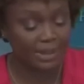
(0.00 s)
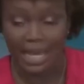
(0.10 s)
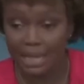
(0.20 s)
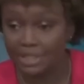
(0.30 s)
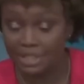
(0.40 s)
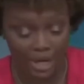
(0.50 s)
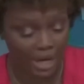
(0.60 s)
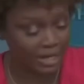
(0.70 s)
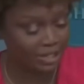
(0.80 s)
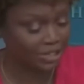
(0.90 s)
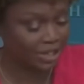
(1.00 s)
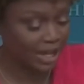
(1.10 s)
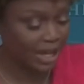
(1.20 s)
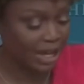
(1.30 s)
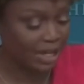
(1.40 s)
about climate
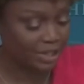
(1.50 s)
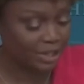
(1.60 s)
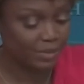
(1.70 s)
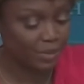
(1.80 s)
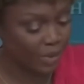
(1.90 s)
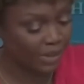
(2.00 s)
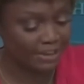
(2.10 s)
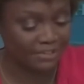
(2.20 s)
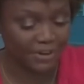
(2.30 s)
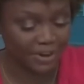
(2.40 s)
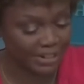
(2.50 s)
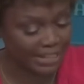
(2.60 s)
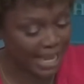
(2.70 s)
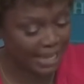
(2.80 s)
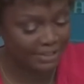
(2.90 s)
change, to support a
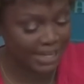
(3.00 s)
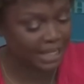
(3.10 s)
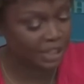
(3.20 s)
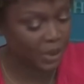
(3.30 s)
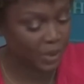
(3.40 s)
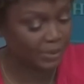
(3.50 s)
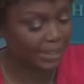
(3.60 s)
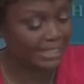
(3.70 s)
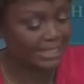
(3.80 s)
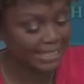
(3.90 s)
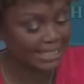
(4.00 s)
fair tax code.